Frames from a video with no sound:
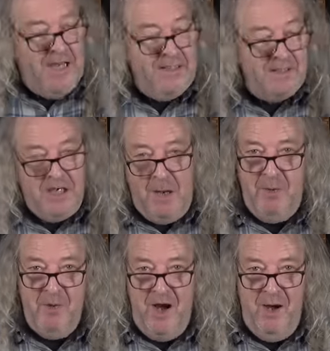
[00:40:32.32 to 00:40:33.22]
There's a
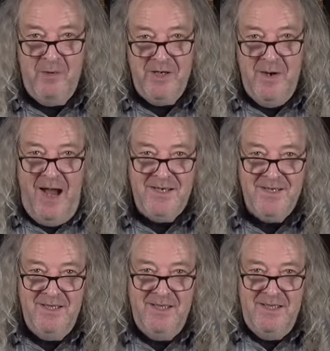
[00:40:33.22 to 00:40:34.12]
couple that I want to add
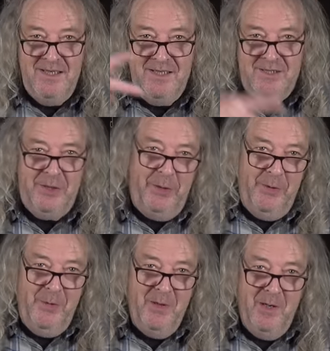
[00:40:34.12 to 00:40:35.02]

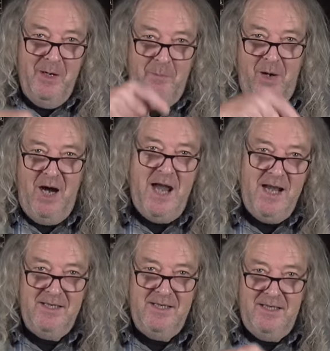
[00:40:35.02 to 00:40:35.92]
to my
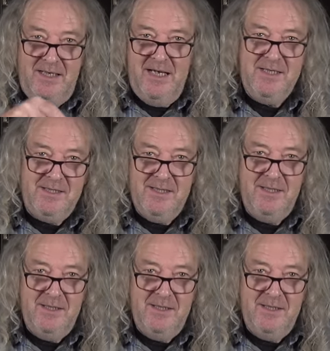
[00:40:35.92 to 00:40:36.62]
list.